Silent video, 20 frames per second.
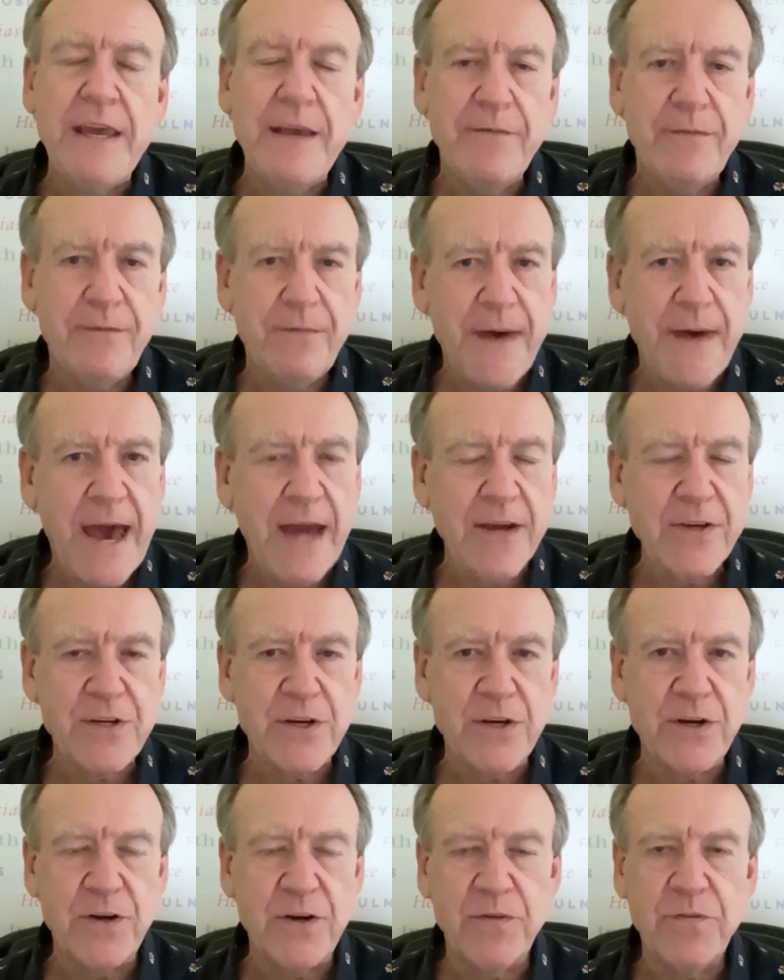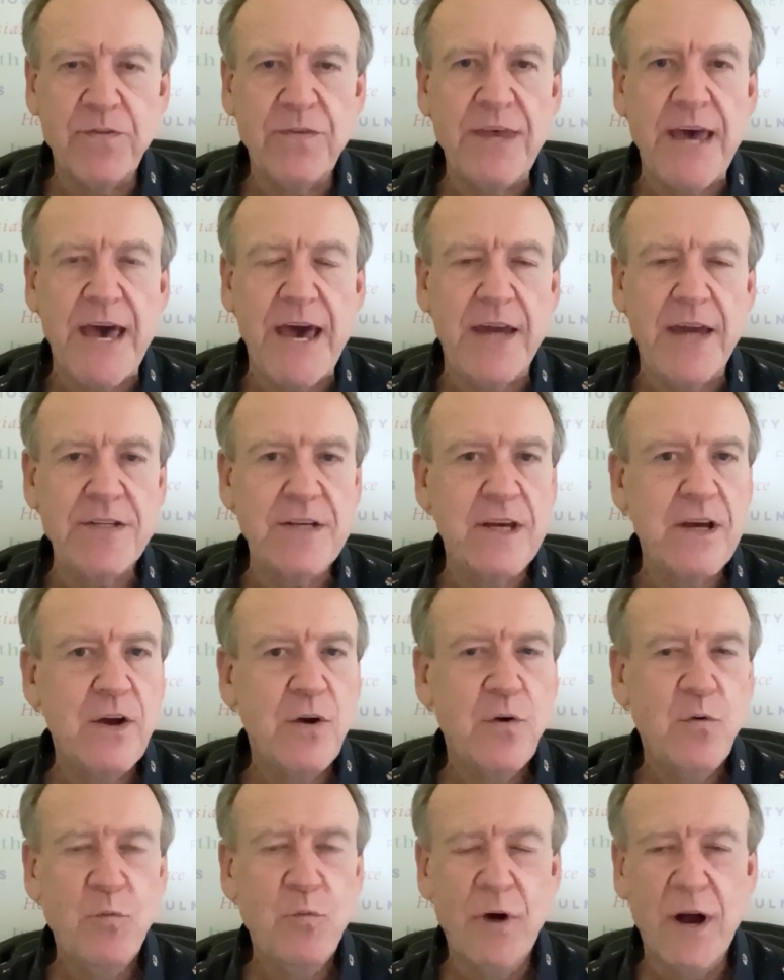factor that
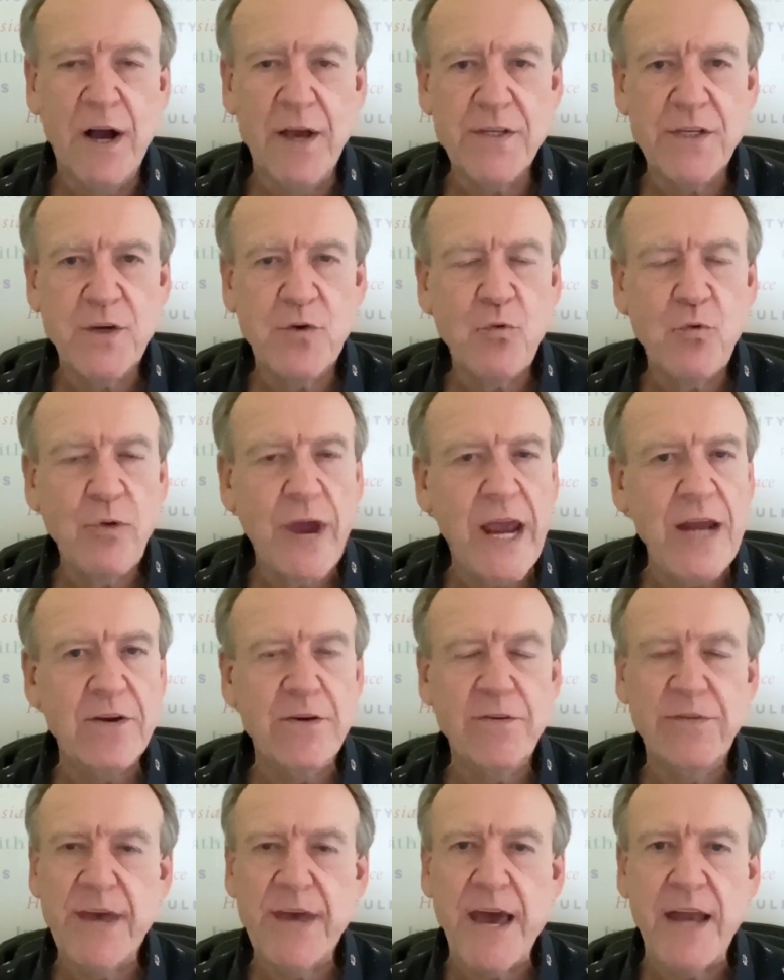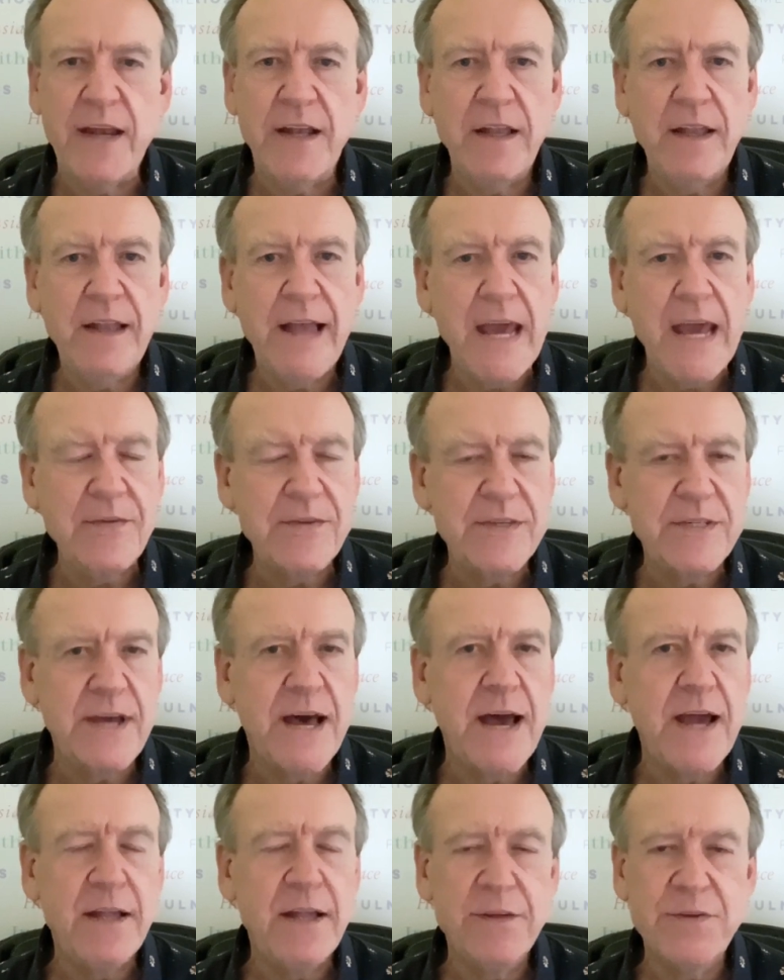was greater than
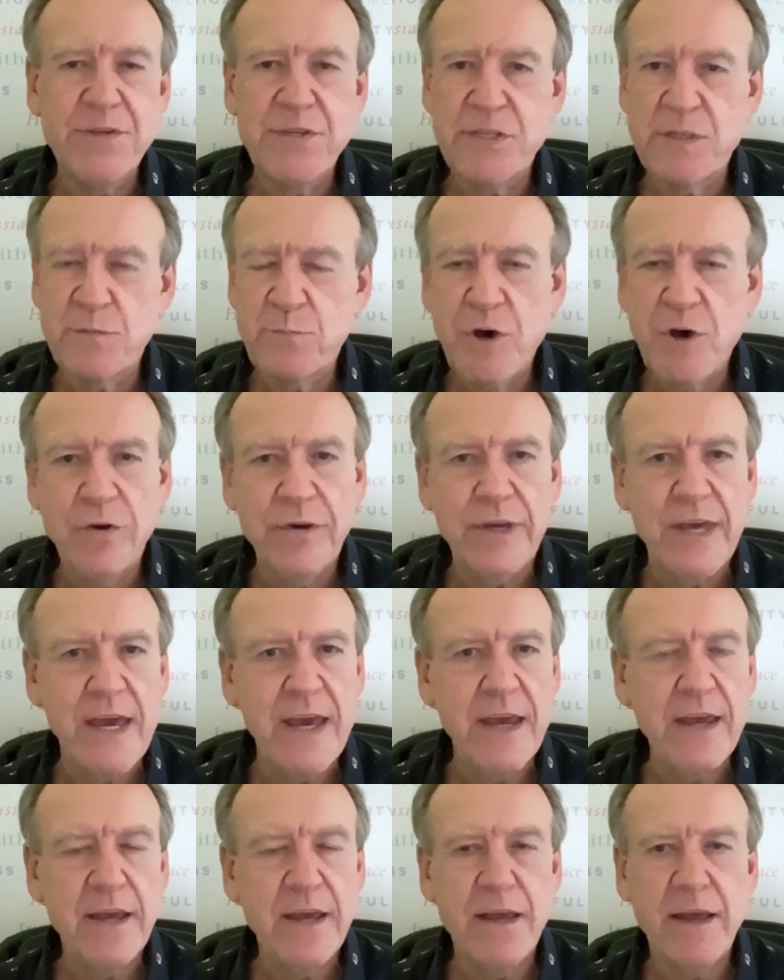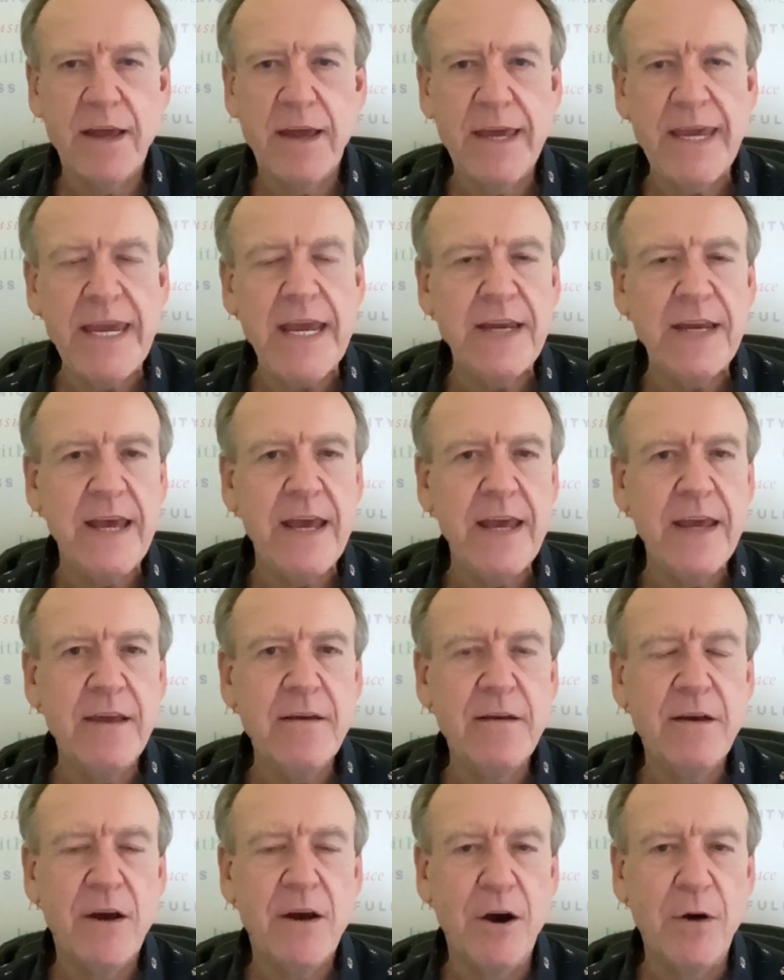lifestyle, smoking,
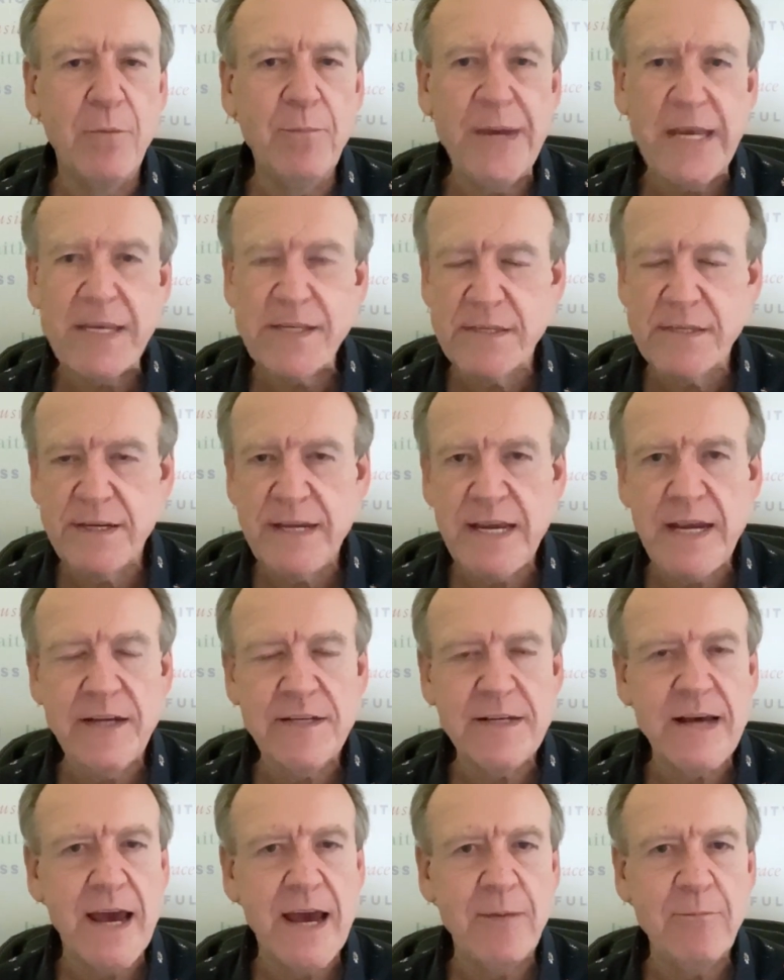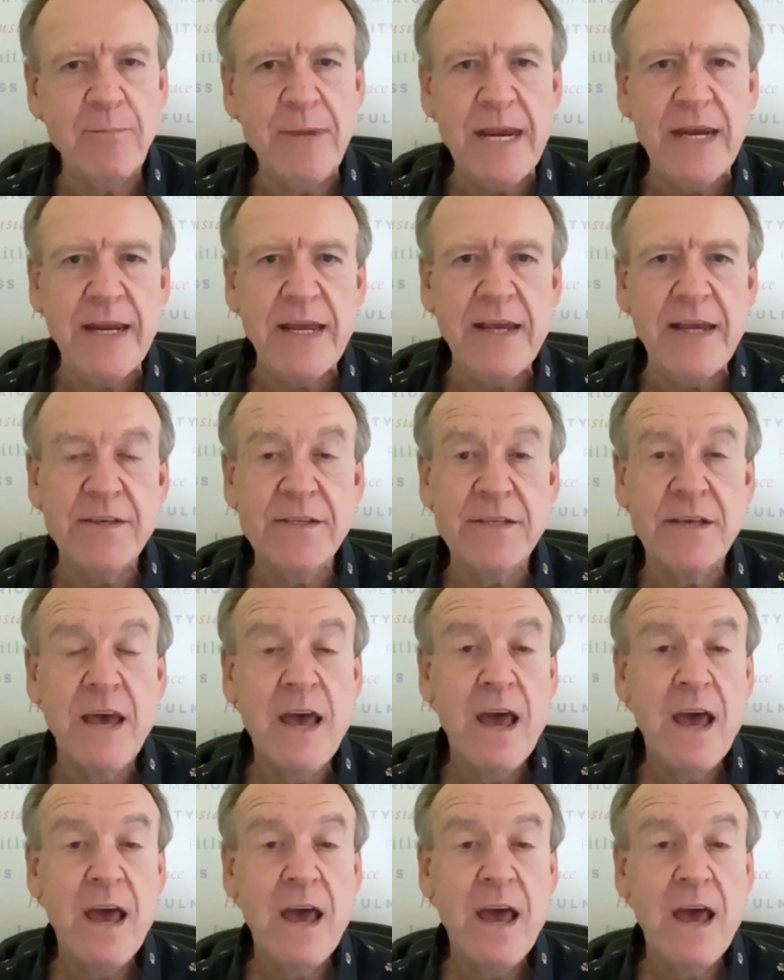eating, obesity, diabetes,